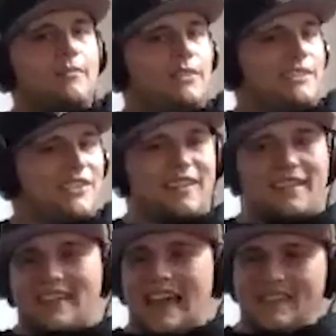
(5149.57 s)
plays in
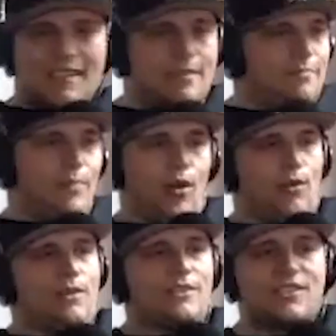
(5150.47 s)
like goddamn
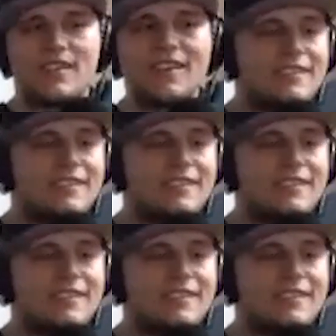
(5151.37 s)
parks.